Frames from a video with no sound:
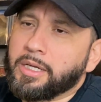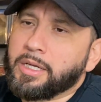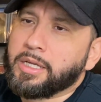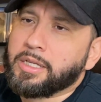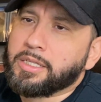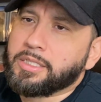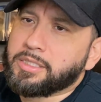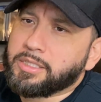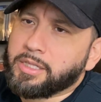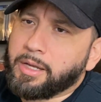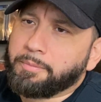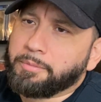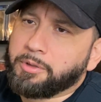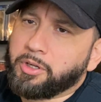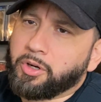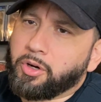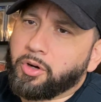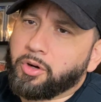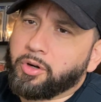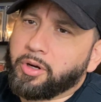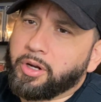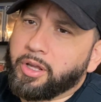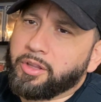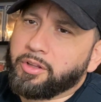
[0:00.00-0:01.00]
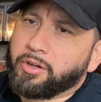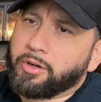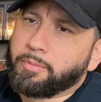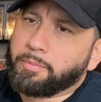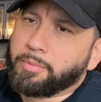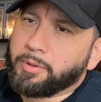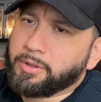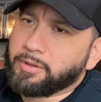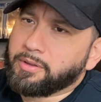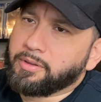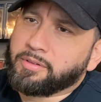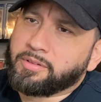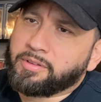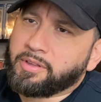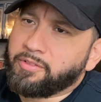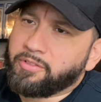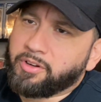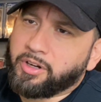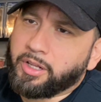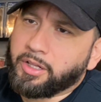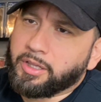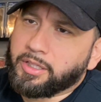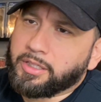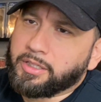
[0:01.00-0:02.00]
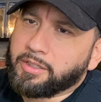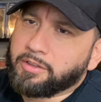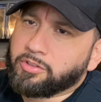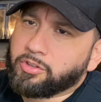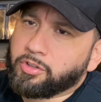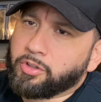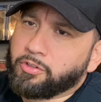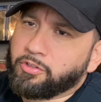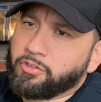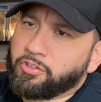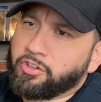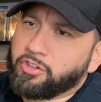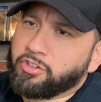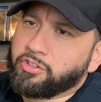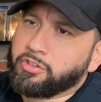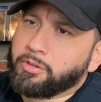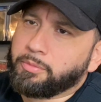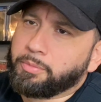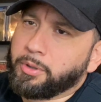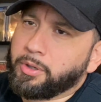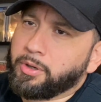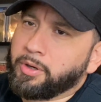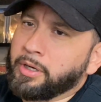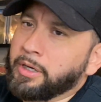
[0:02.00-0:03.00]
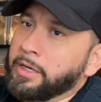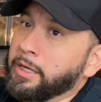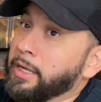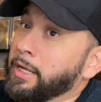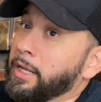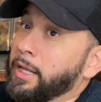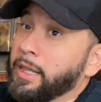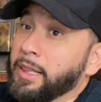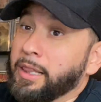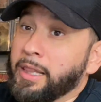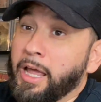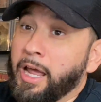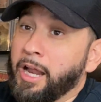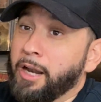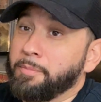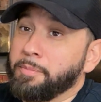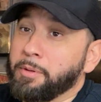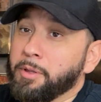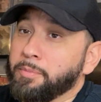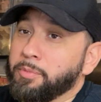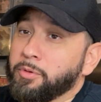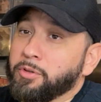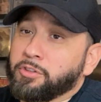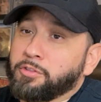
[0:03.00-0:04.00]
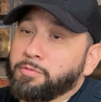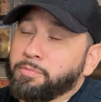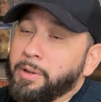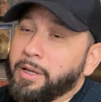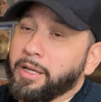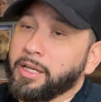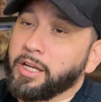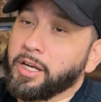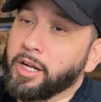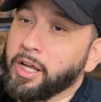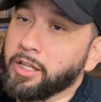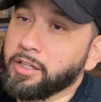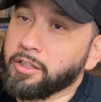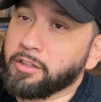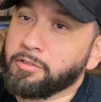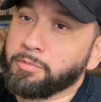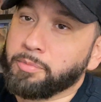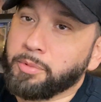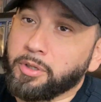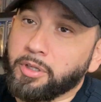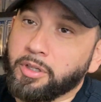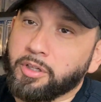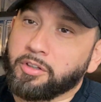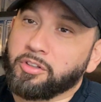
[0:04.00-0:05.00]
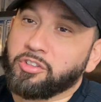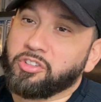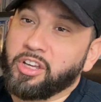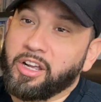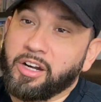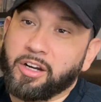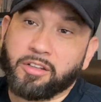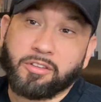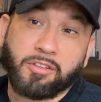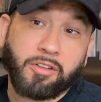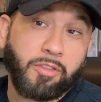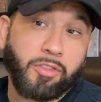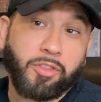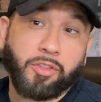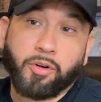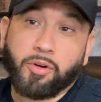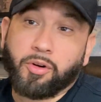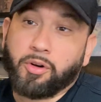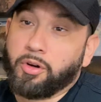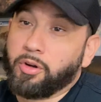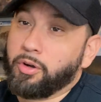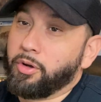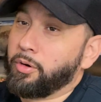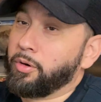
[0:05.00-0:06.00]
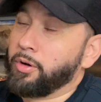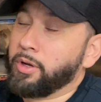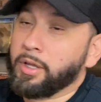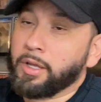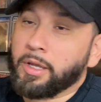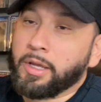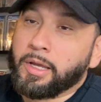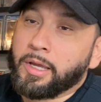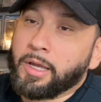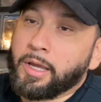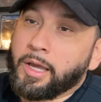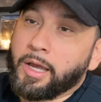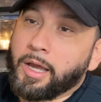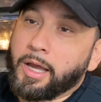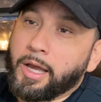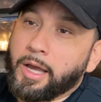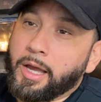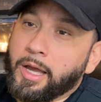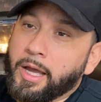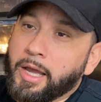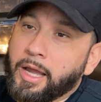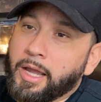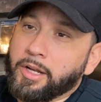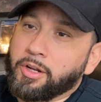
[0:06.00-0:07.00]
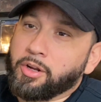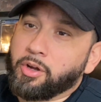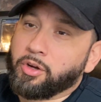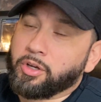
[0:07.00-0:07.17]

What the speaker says: something or other, but this evidently is her first appearance. A lot of people specking on this book. Shout out to Thorough. I know